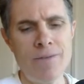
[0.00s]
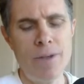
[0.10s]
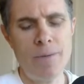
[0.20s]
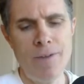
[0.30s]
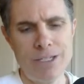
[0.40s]
of
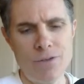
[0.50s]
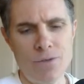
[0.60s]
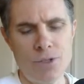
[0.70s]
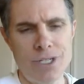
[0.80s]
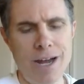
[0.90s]
the
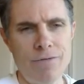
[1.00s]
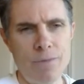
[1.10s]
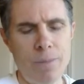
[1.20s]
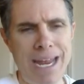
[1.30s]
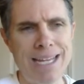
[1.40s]
festival stuff
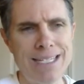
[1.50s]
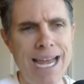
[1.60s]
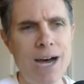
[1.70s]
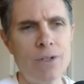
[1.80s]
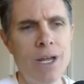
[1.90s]
pans
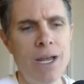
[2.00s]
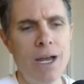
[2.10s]
out.